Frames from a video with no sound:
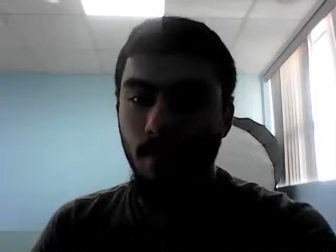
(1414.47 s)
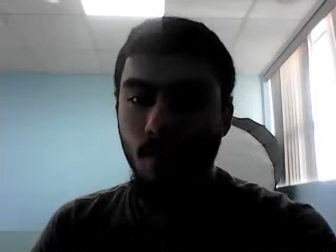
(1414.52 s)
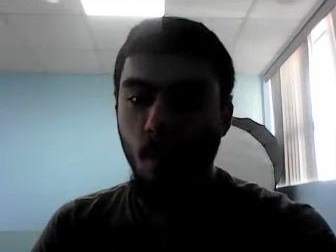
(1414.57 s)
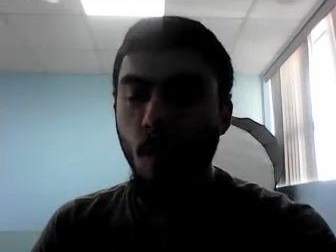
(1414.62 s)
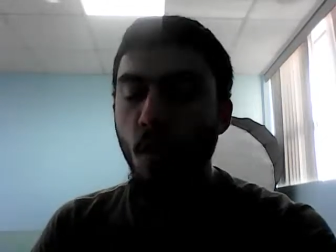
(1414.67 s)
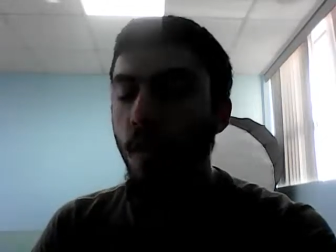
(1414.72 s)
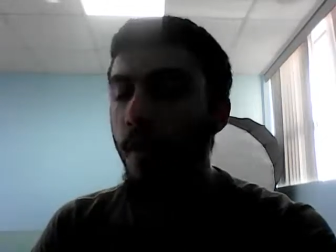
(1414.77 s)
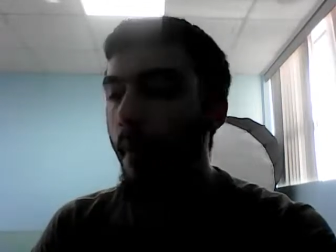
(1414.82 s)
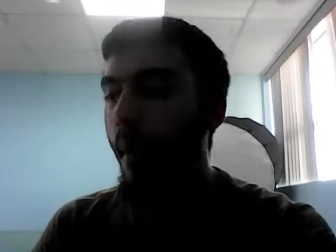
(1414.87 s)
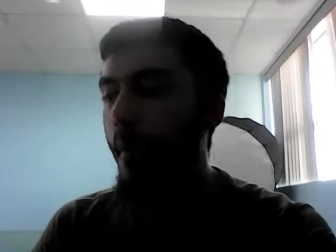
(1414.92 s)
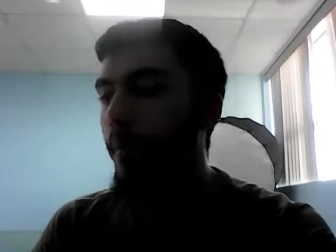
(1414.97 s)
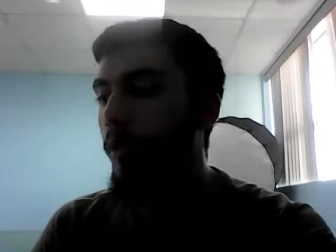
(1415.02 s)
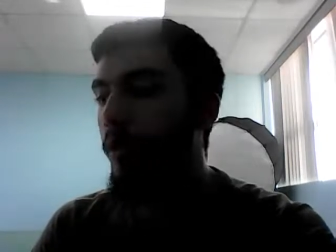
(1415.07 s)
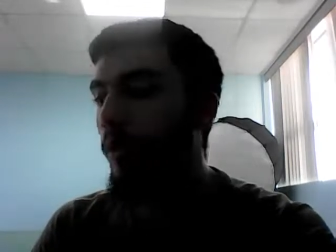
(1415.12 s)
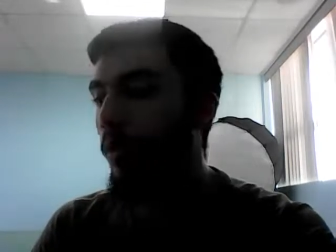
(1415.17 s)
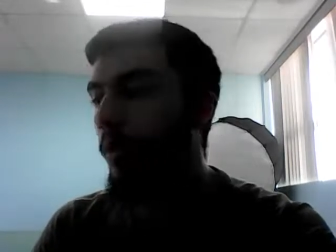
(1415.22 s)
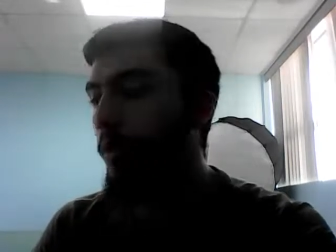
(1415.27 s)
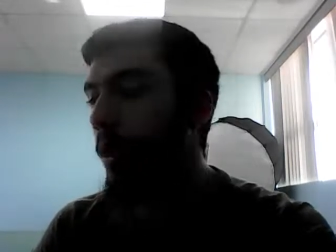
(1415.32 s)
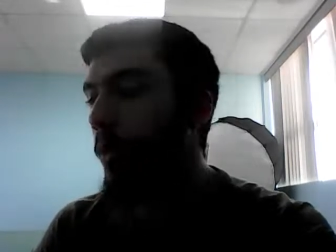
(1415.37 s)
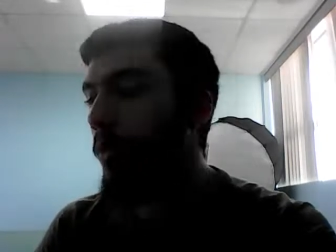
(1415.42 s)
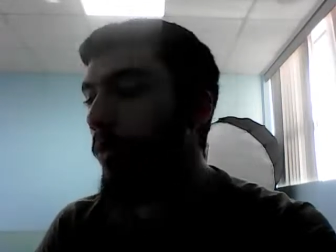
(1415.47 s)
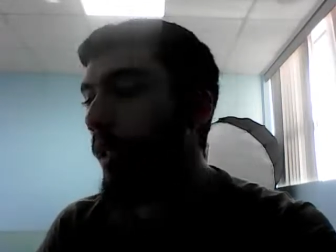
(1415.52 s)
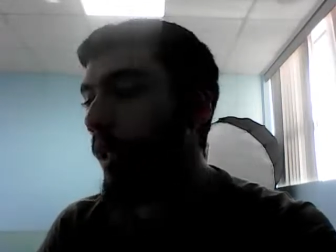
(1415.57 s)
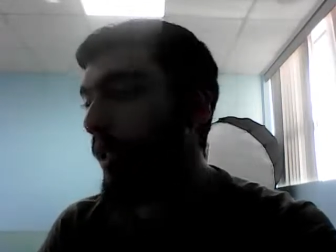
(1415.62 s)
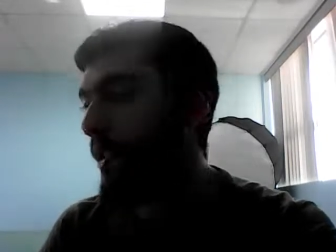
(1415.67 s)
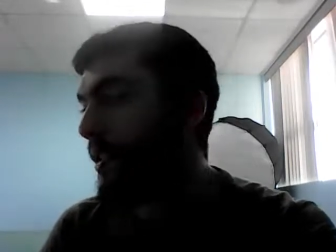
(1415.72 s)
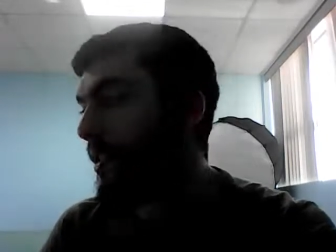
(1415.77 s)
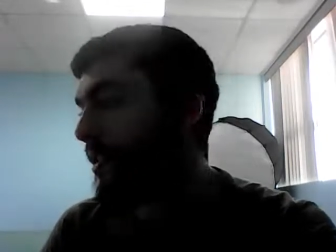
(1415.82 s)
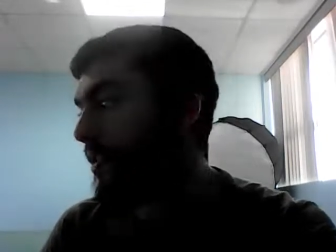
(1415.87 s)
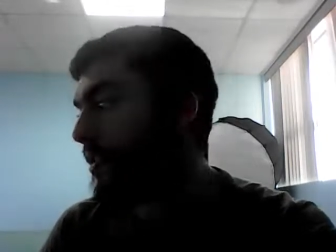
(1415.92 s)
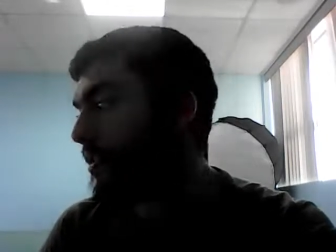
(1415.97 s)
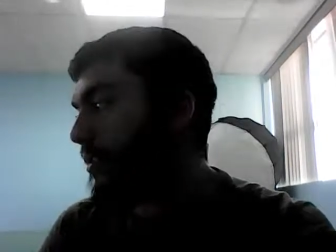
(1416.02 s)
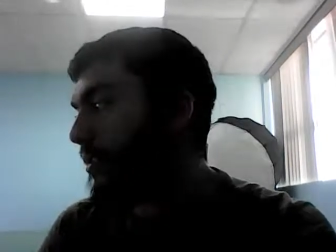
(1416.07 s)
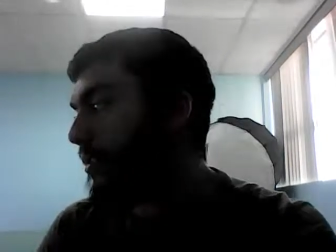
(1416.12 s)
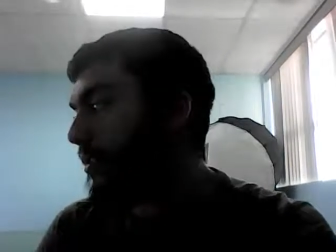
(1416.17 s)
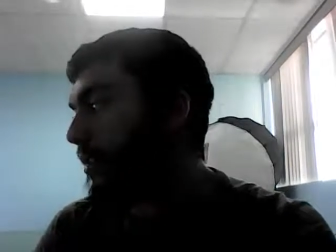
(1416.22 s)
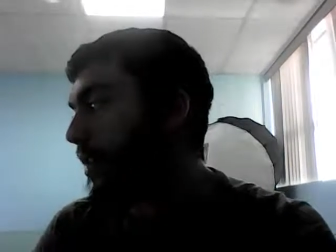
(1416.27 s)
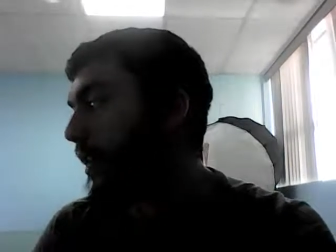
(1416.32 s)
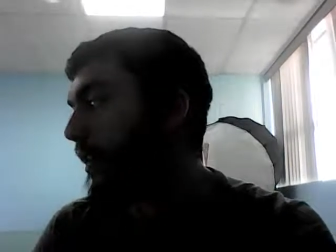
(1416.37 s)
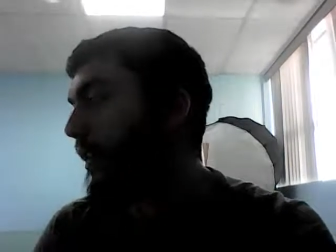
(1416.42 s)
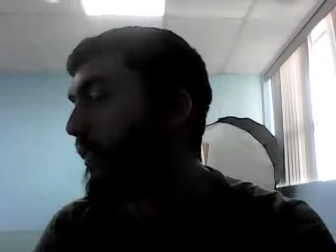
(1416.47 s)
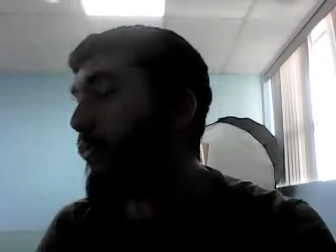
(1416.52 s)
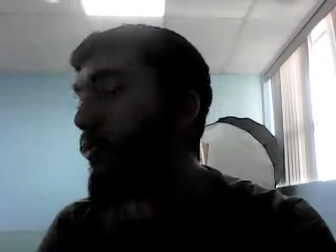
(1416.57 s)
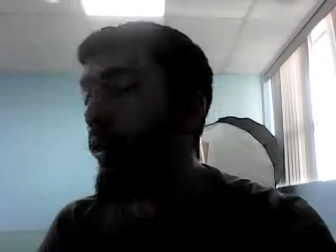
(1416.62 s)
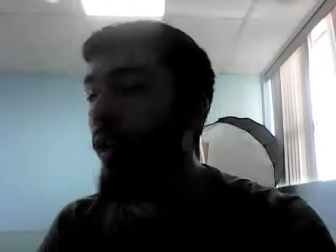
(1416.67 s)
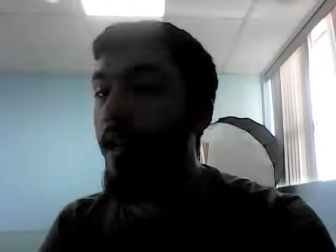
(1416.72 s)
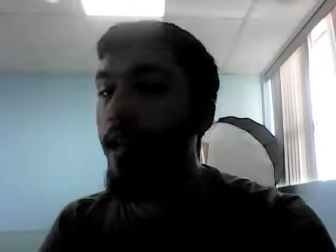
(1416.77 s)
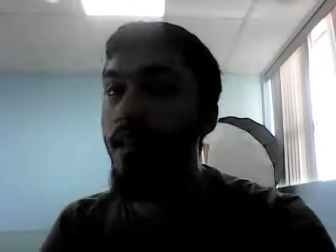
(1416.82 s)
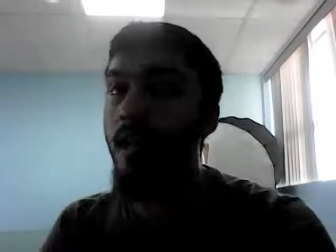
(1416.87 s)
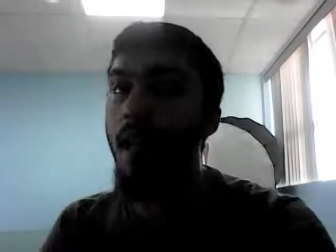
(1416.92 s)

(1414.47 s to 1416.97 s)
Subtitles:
Who remembers what a Mawla is? I'll give you a hint.